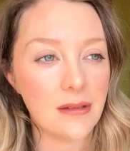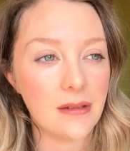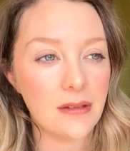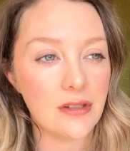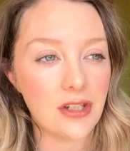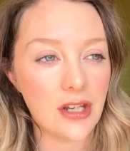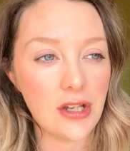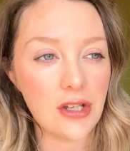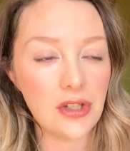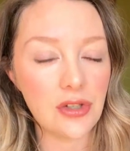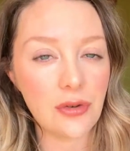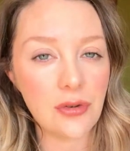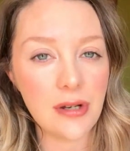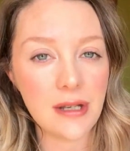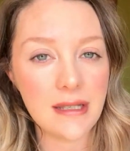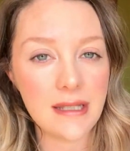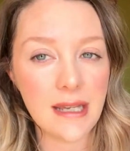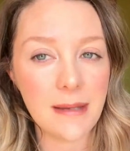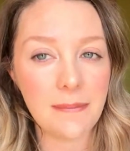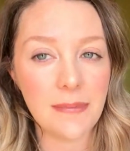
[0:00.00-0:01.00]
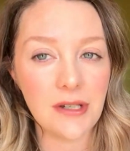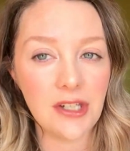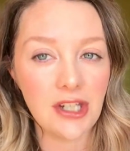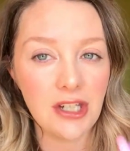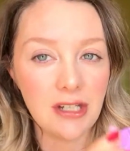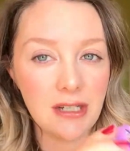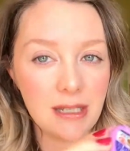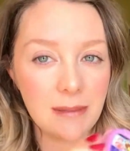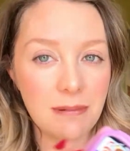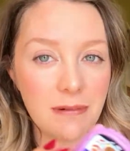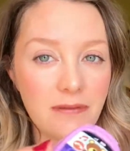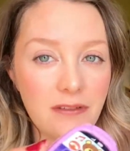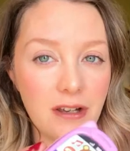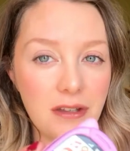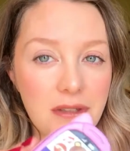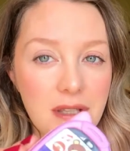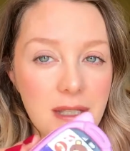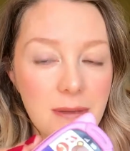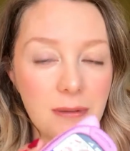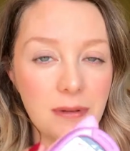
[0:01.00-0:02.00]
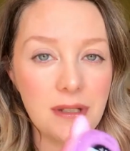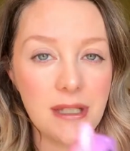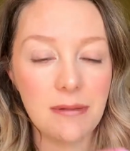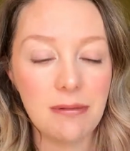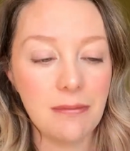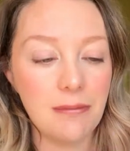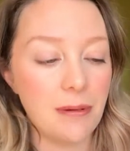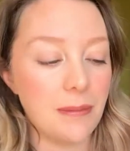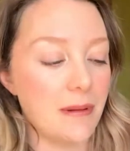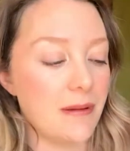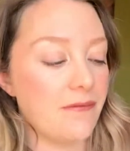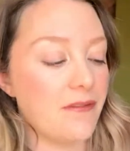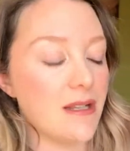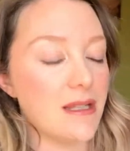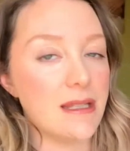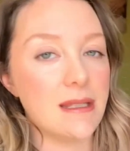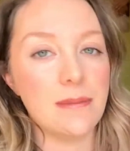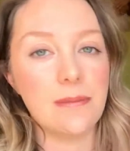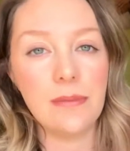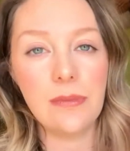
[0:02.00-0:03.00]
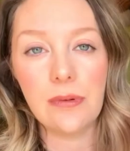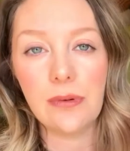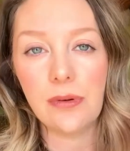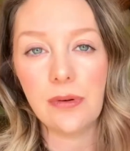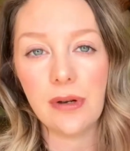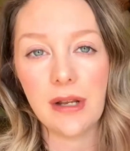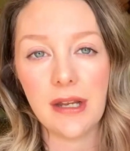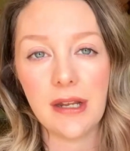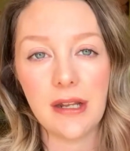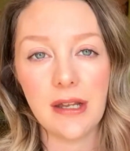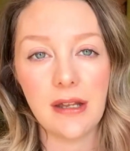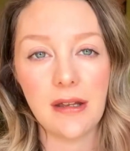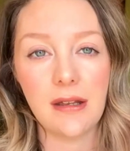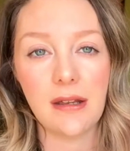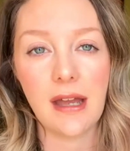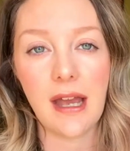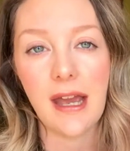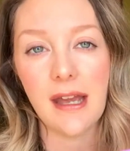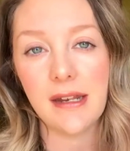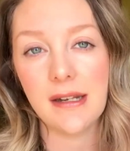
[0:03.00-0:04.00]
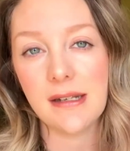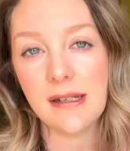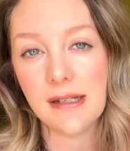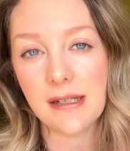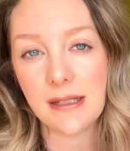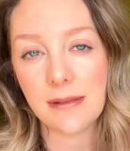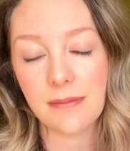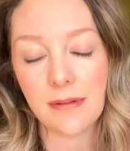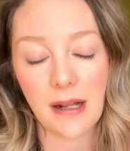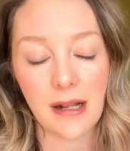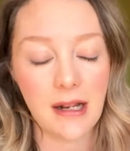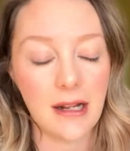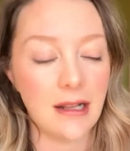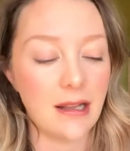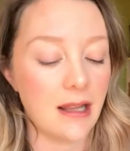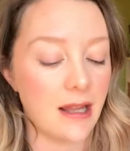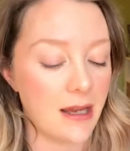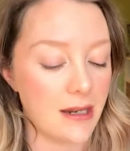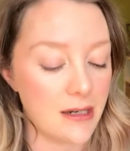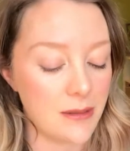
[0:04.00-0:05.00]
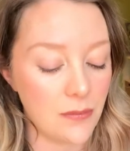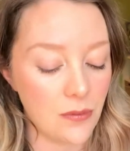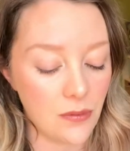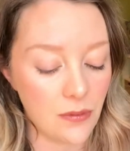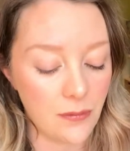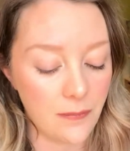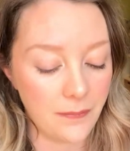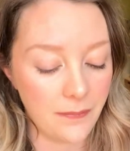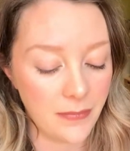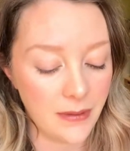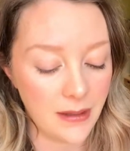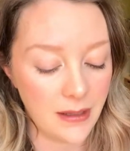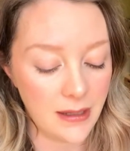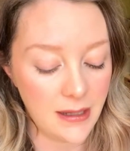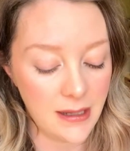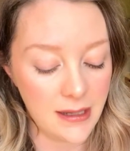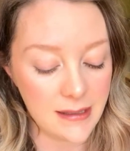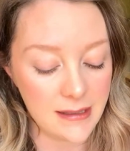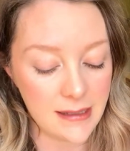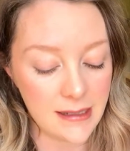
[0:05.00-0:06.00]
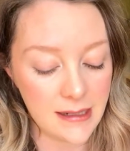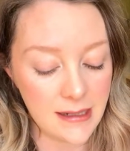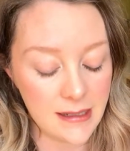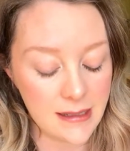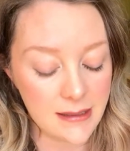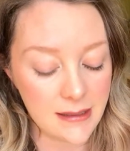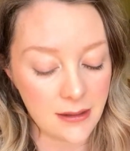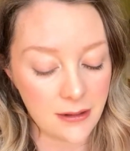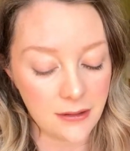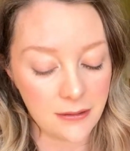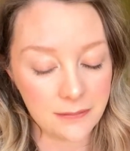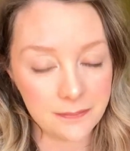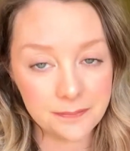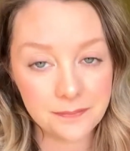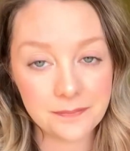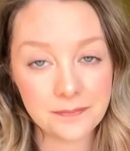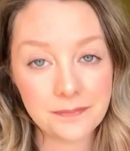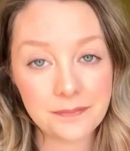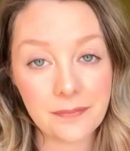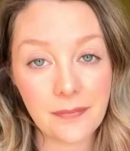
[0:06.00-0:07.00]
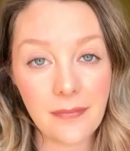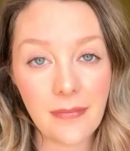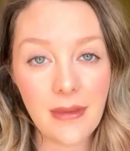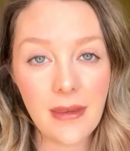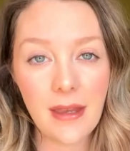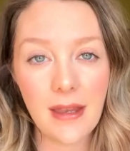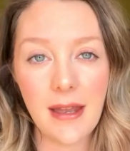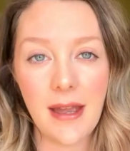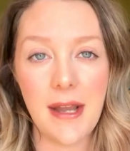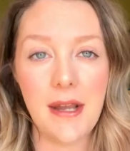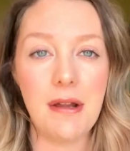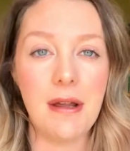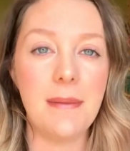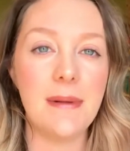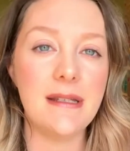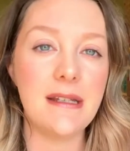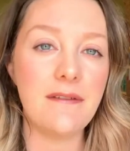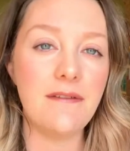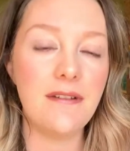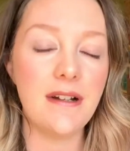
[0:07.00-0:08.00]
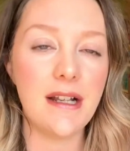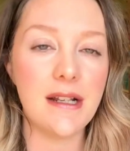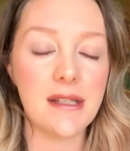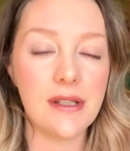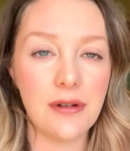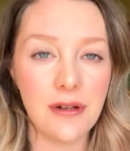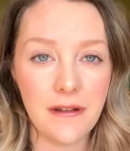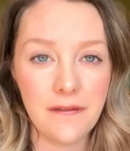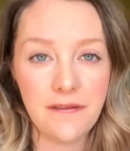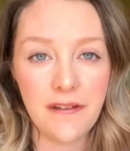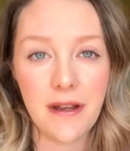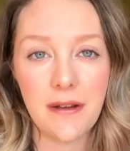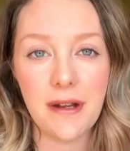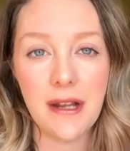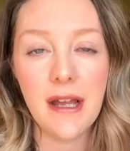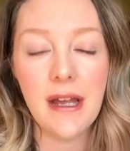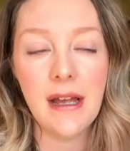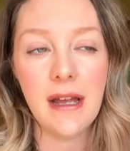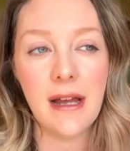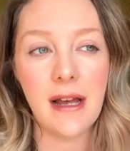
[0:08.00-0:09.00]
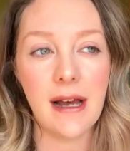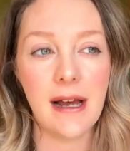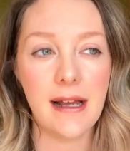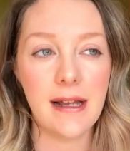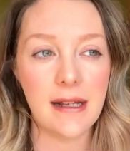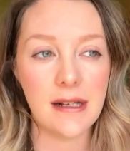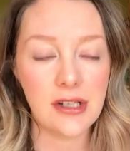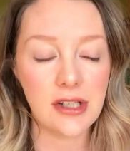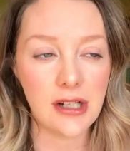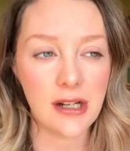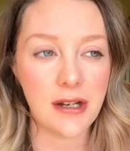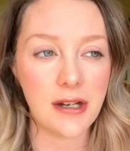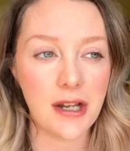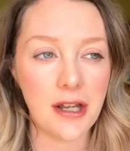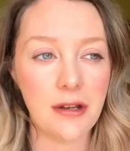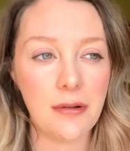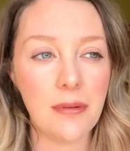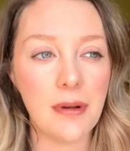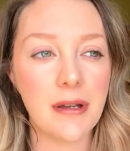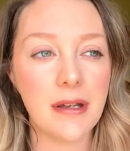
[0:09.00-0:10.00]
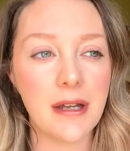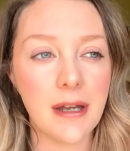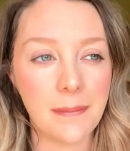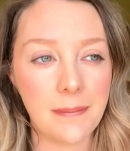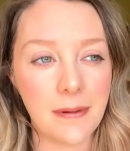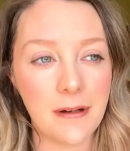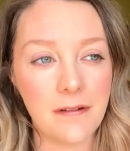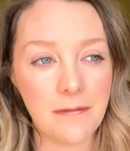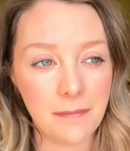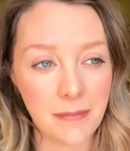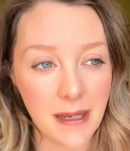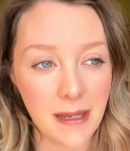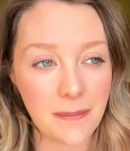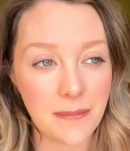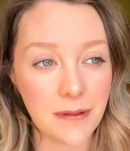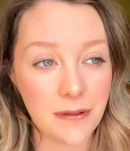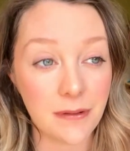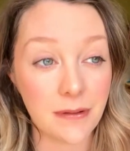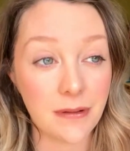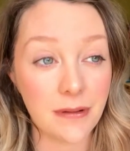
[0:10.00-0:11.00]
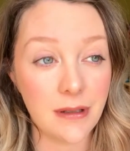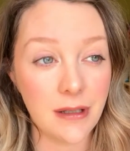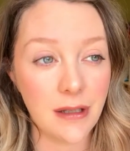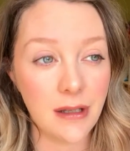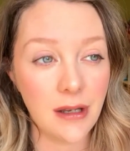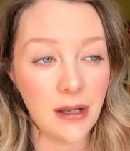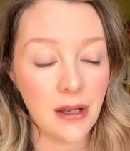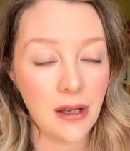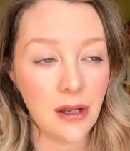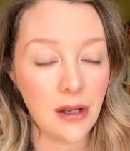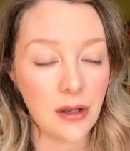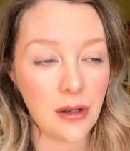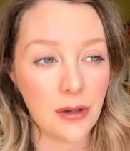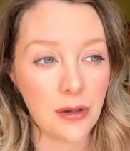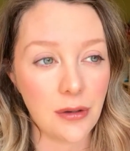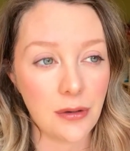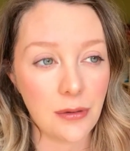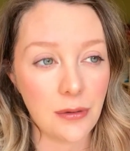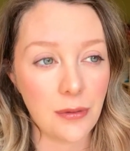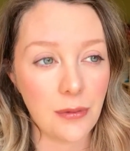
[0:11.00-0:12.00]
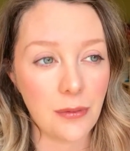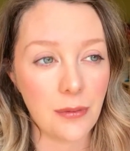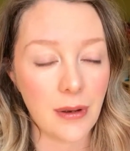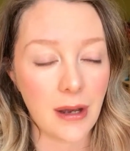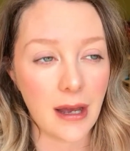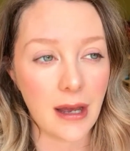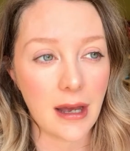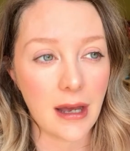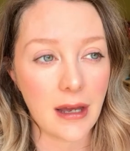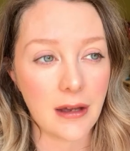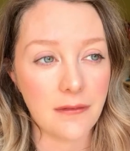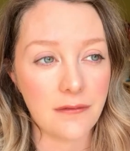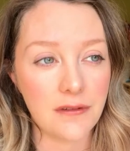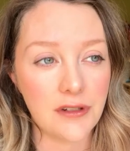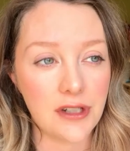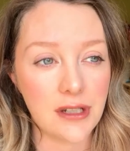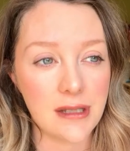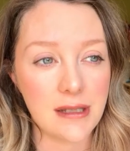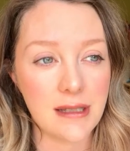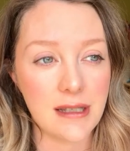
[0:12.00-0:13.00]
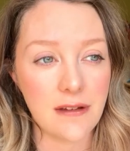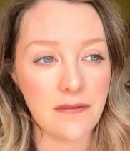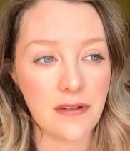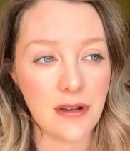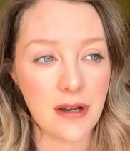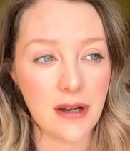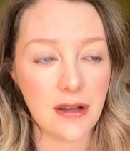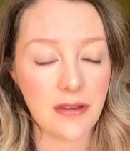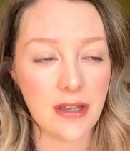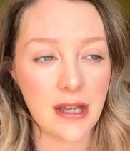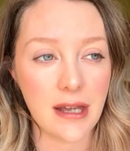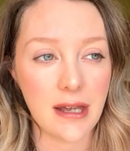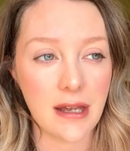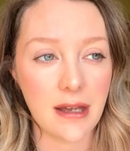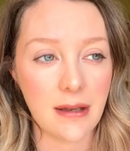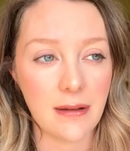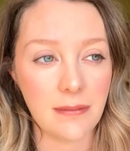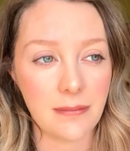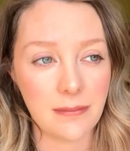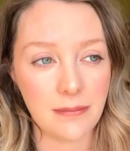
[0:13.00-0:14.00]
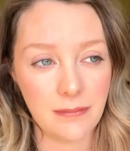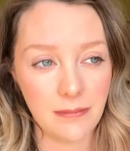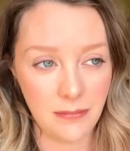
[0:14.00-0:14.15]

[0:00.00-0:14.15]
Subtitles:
She enjoys it, but she does prefer this one. This one probably fits more in her hand, like little hand more easily. So anyway, but definitely a toy phone. I actually know a couple of people who have just given their,